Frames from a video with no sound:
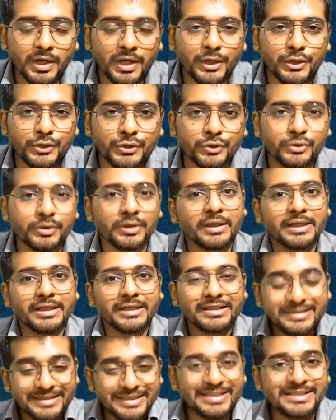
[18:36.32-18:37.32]
Understood?
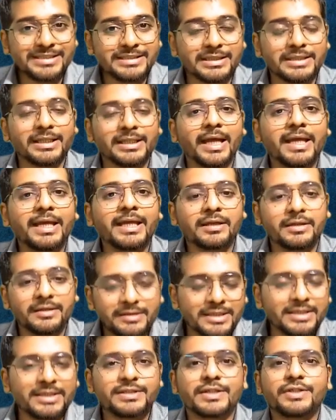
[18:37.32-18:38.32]
This like,
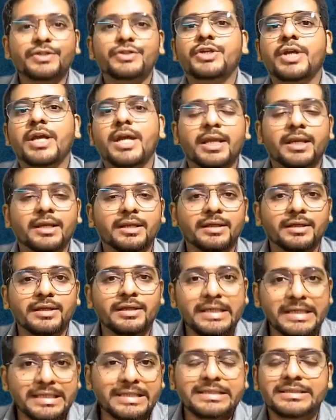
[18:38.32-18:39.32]
this share
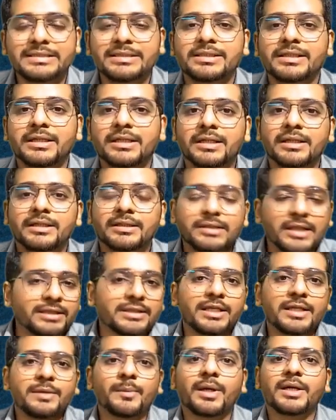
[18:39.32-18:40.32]
is
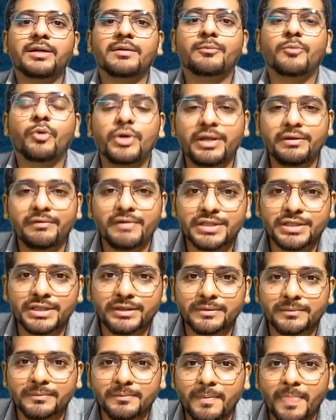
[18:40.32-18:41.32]
nothing but a
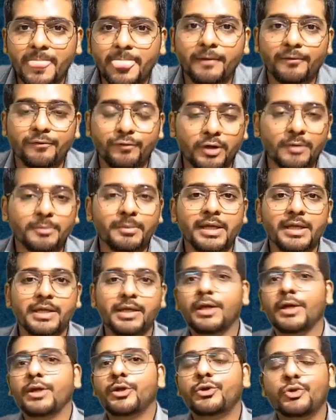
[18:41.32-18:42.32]
motivation for
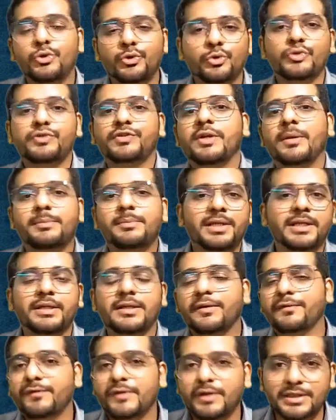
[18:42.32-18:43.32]
me to do
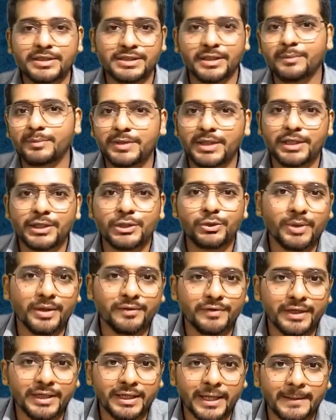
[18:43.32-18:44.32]
something different, something new
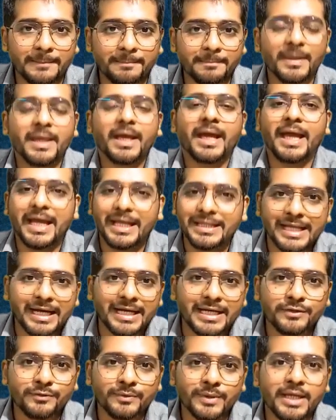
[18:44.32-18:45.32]
every time. And
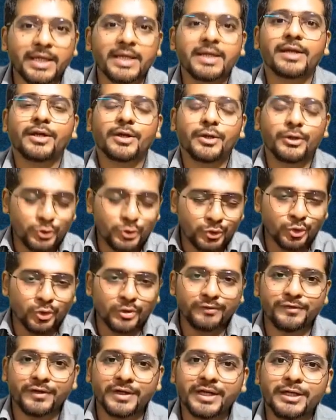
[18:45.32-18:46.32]
that is why
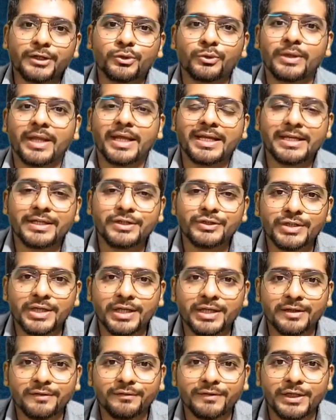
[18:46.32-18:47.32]
don't forget to like and
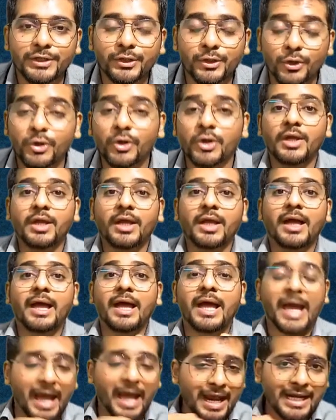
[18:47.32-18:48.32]
share the video.
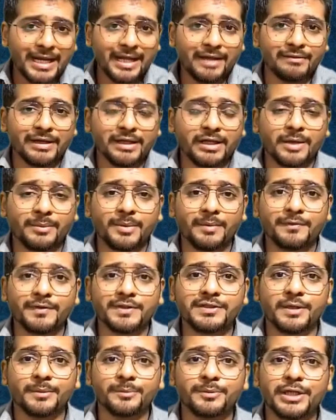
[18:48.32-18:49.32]
And I will come up
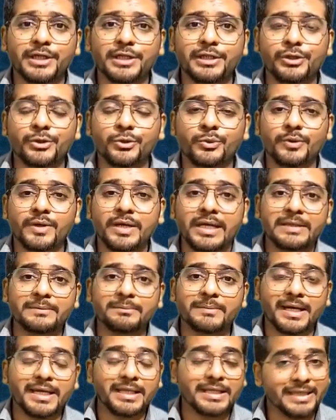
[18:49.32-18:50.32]
with something new
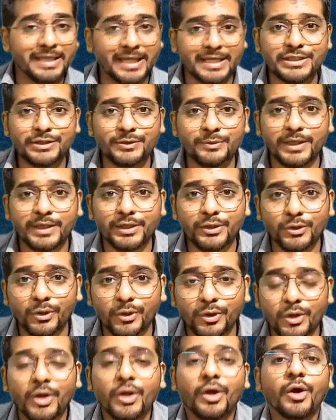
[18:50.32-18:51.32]
in my next
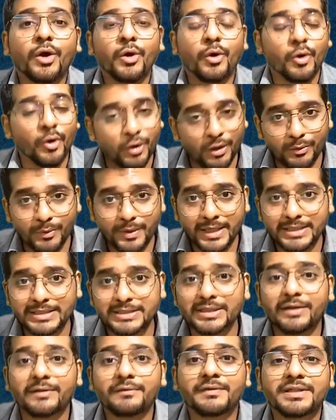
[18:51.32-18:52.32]
video,
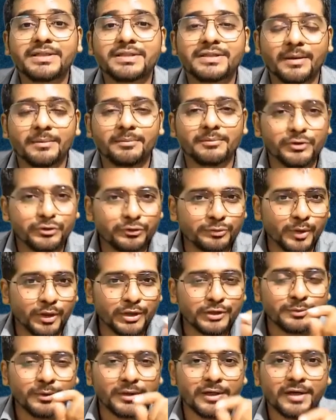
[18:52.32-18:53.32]
always with some
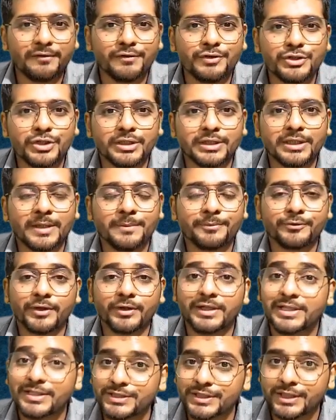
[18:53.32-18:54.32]
small revision clips
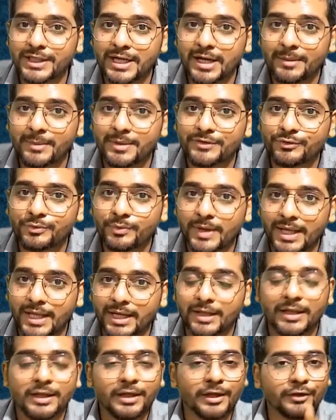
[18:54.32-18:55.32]
on Instagram as
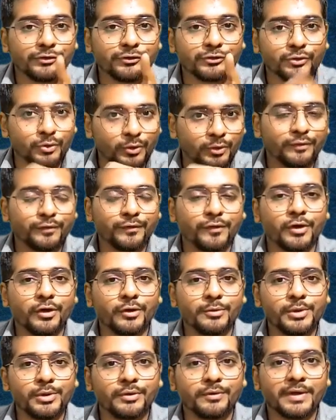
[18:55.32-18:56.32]
well. So
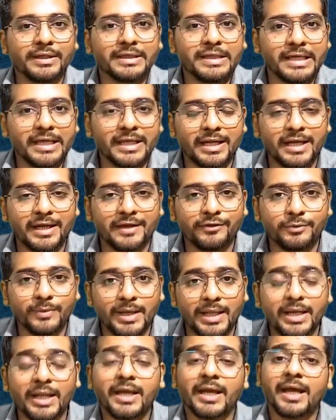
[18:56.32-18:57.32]
follow me over there as
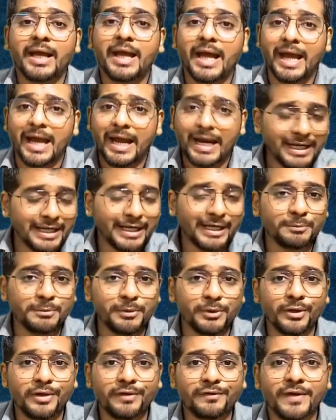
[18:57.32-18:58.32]
well and let
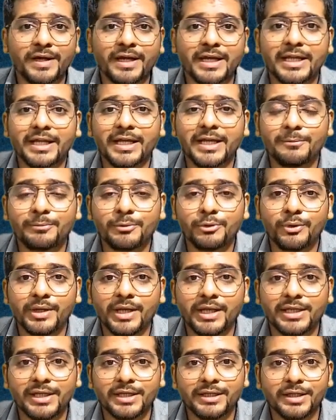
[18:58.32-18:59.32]
me know if I can help you
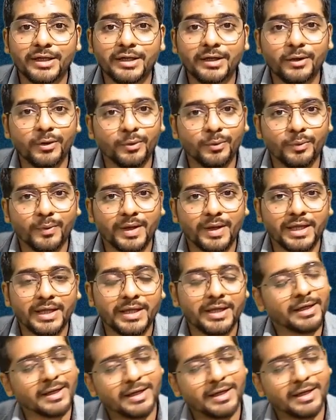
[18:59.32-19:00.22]
in any other way.